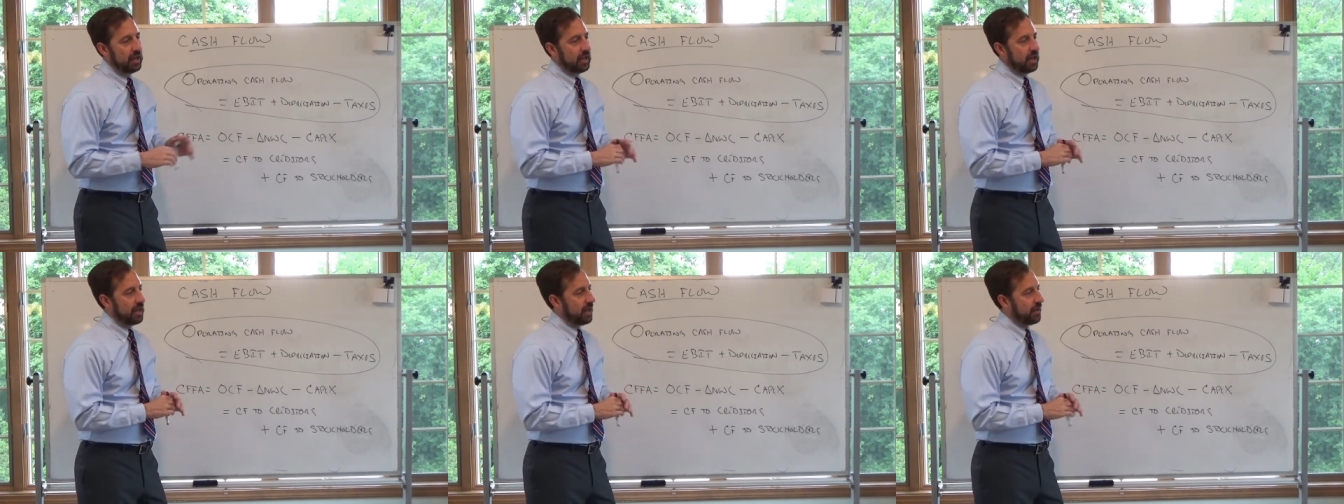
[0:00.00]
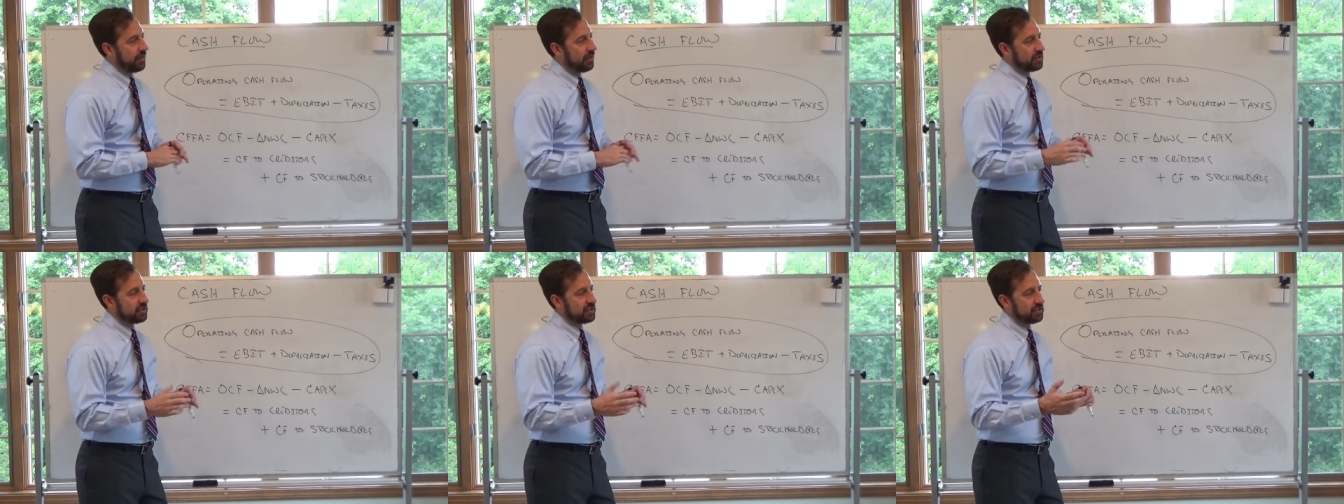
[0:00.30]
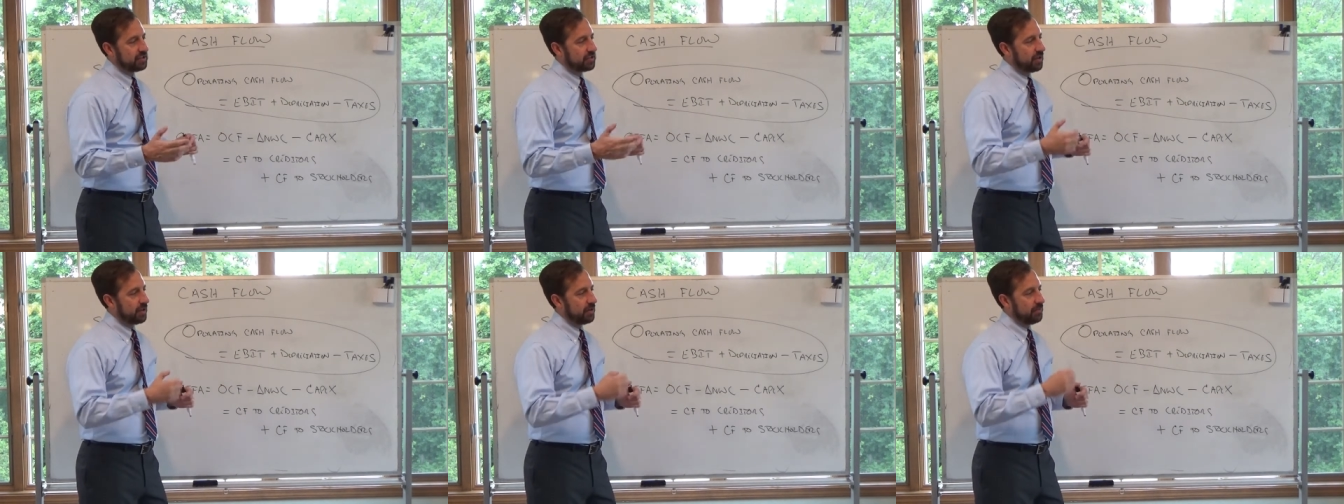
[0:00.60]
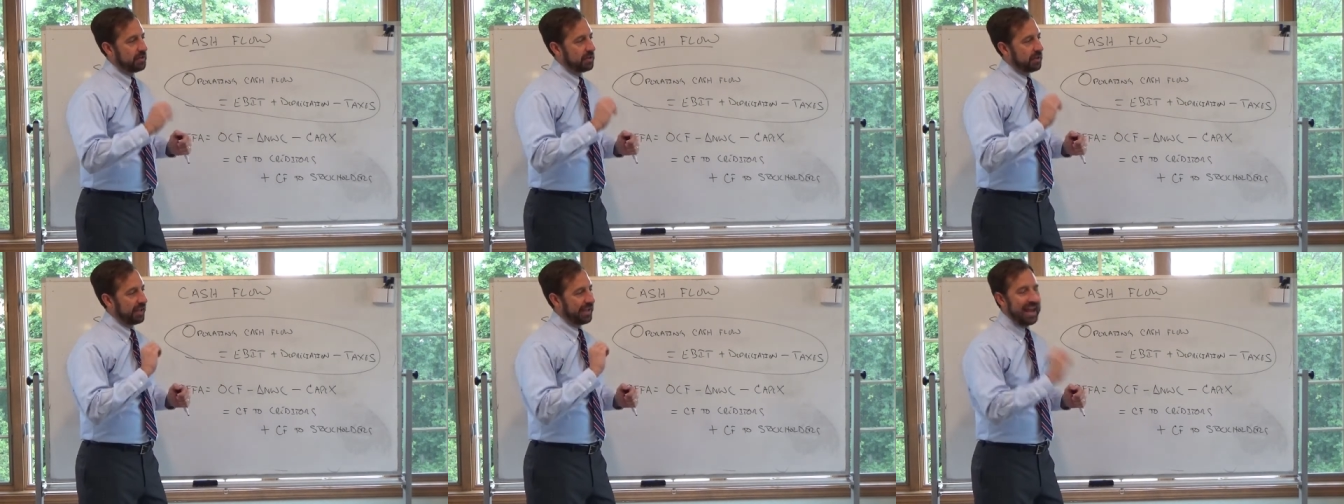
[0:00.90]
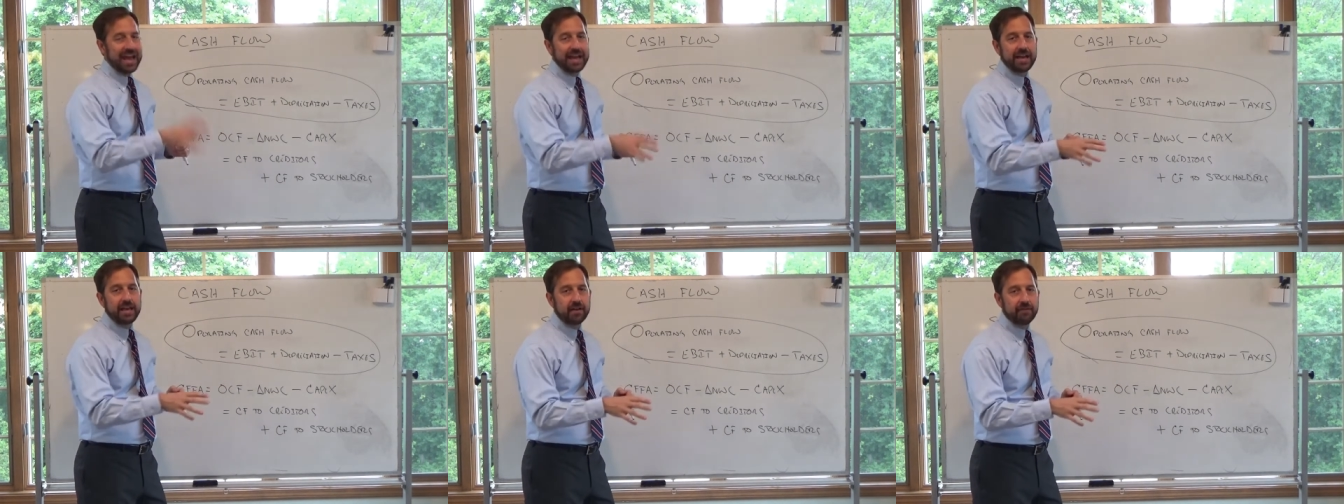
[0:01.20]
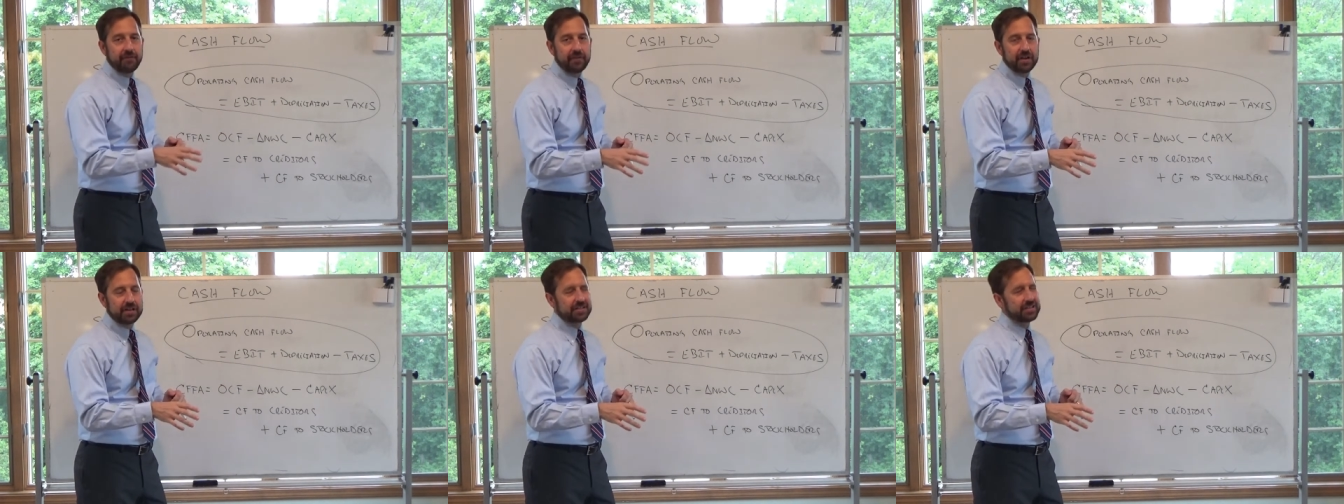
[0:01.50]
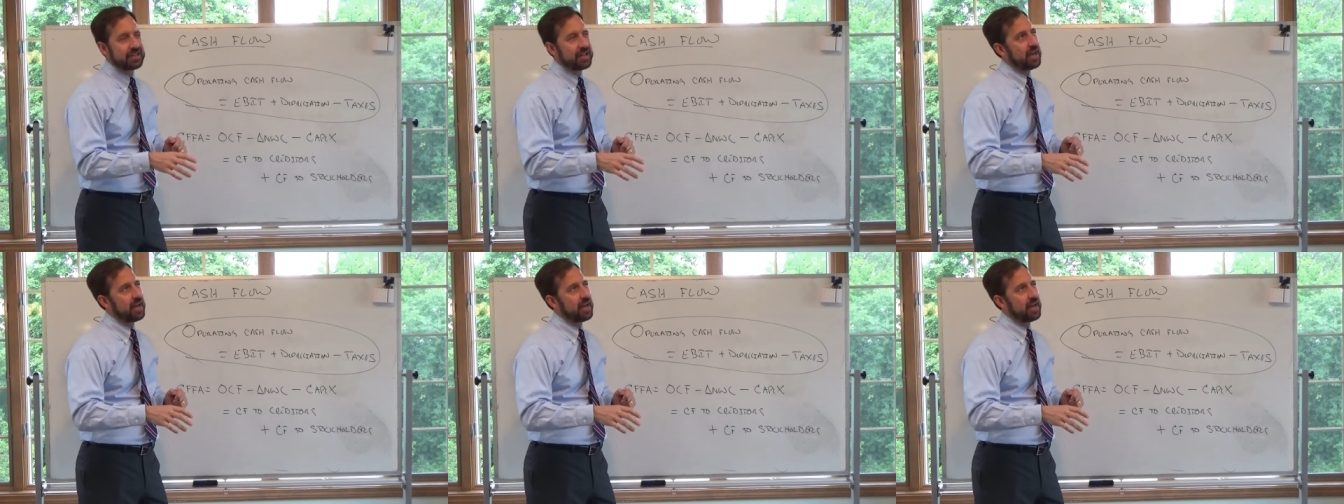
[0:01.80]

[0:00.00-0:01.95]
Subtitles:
this is going to be like ending fixed